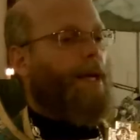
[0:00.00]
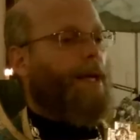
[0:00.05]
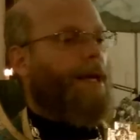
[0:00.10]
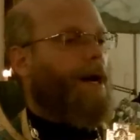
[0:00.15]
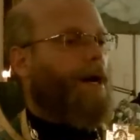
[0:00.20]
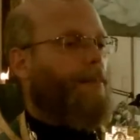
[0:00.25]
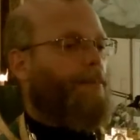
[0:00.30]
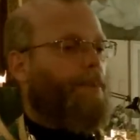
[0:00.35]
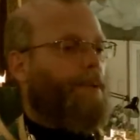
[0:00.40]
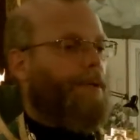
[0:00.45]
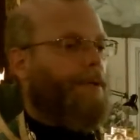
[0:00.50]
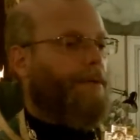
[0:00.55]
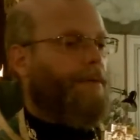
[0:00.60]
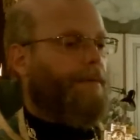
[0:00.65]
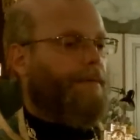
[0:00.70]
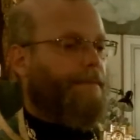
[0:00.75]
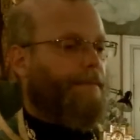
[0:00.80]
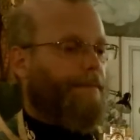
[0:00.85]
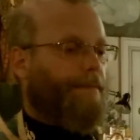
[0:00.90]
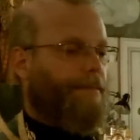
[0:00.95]
not be
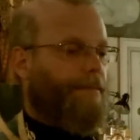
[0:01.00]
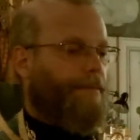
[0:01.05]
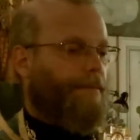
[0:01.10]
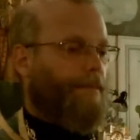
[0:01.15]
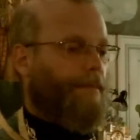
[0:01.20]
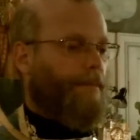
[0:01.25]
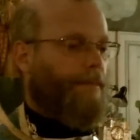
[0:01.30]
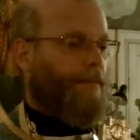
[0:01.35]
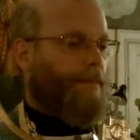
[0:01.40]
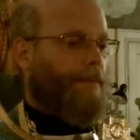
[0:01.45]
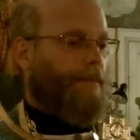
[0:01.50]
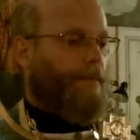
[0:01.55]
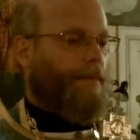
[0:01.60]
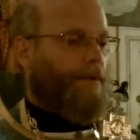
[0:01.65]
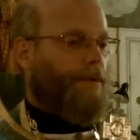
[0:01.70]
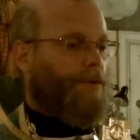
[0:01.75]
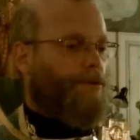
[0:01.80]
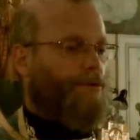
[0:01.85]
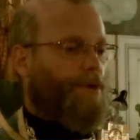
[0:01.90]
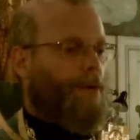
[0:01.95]

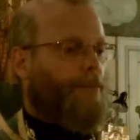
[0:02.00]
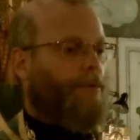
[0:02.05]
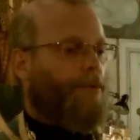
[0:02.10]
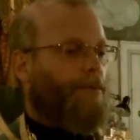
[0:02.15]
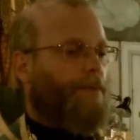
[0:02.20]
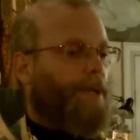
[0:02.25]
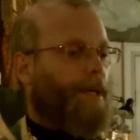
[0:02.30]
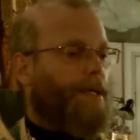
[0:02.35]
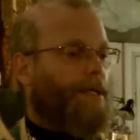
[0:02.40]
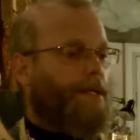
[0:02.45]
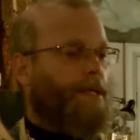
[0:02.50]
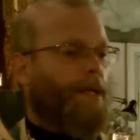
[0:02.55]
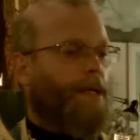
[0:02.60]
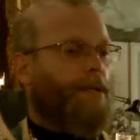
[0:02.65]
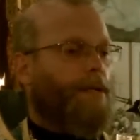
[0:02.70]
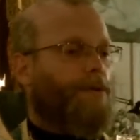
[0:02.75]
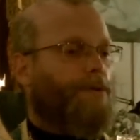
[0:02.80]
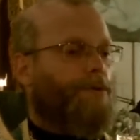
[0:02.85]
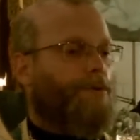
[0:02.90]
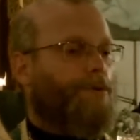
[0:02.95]
troubled by
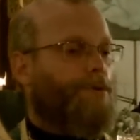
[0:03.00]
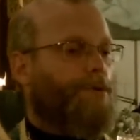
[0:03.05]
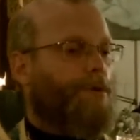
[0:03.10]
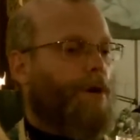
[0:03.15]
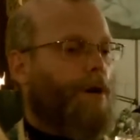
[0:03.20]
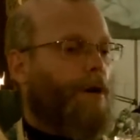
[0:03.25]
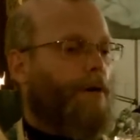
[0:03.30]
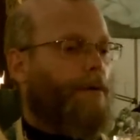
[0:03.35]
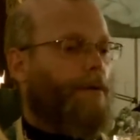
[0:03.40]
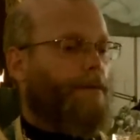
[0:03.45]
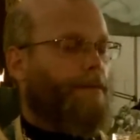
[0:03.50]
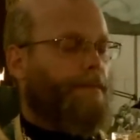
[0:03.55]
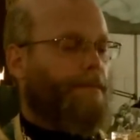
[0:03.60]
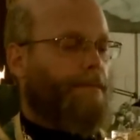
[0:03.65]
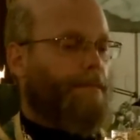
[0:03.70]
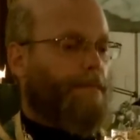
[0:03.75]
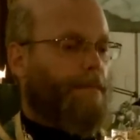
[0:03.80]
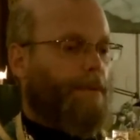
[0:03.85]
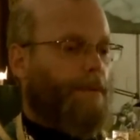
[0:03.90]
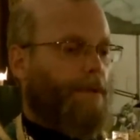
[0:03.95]
sickness or sorrow,
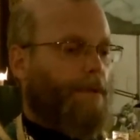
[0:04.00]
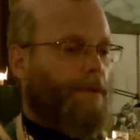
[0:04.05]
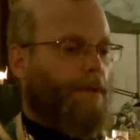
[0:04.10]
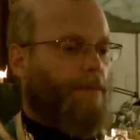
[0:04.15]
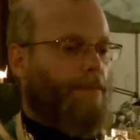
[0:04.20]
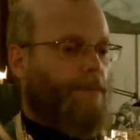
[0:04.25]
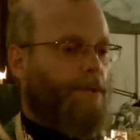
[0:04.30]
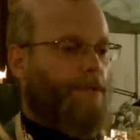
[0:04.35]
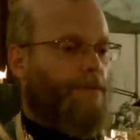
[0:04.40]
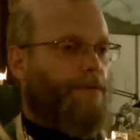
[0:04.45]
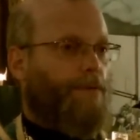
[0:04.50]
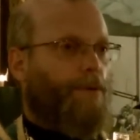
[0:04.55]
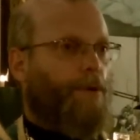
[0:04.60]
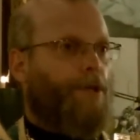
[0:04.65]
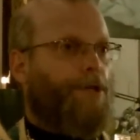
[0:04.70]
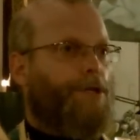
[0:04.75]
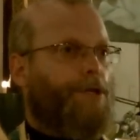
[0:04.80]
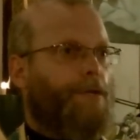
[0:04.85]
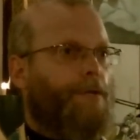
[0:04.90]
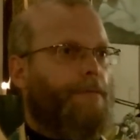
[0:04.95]

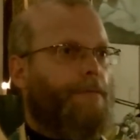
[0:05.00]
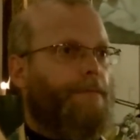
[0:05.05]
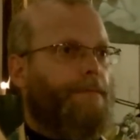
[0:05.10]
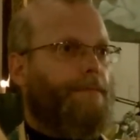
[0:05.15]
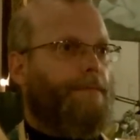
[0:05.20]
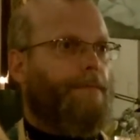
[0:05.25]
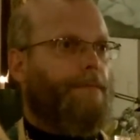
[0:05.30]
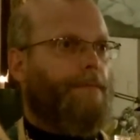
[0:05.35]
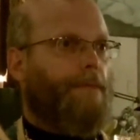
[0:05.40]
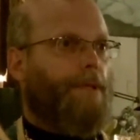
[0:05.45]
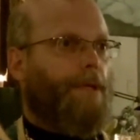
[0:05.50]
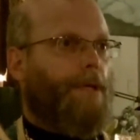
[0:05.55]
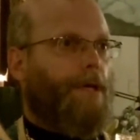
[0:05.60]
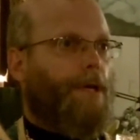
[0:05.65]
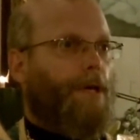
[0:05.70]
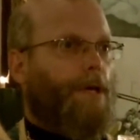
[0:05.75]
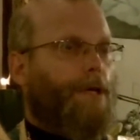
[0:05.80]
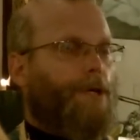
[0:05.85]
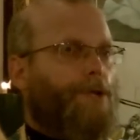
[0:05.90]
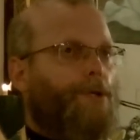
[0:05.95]
misfortune,
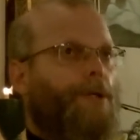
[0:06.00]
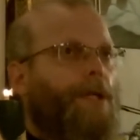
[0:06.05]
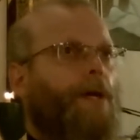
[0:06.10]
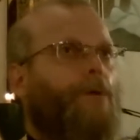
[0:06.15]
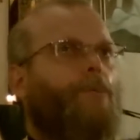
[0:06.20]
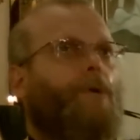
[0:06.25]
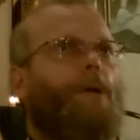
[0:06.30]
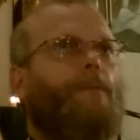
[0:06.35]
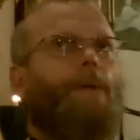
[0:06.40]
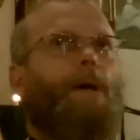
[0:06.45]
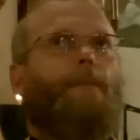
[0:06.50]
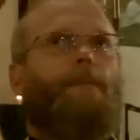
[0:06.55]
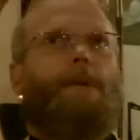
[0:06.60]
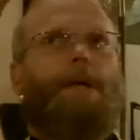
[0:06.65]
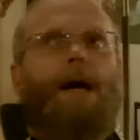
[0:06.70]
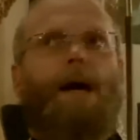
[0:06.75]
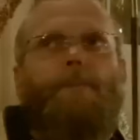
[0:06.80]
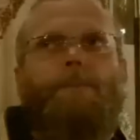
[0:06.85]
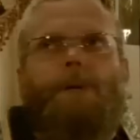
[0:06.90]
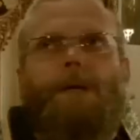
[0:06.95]
so that we may
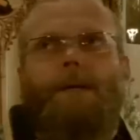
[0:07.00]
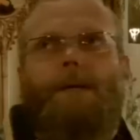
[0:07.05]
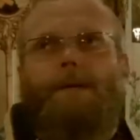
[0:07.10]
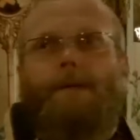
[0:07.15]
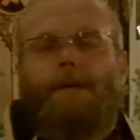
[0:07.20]
not be